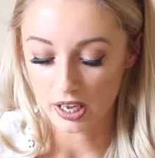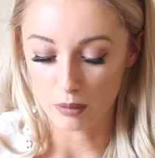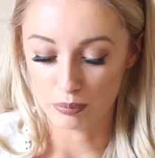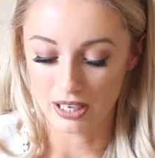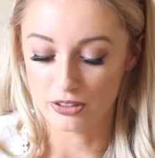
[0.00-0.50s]

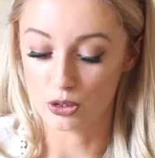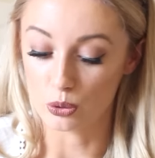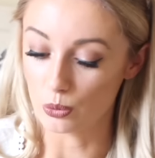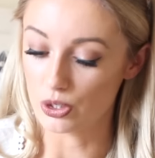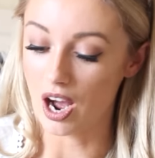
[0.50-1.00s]
a brand
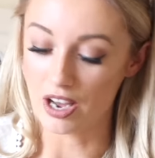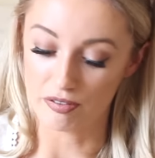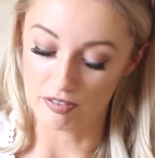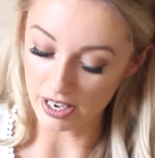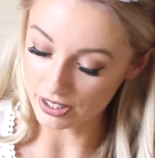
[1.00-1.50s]
called
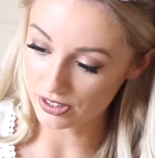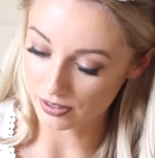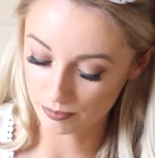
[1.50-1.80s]
iFit.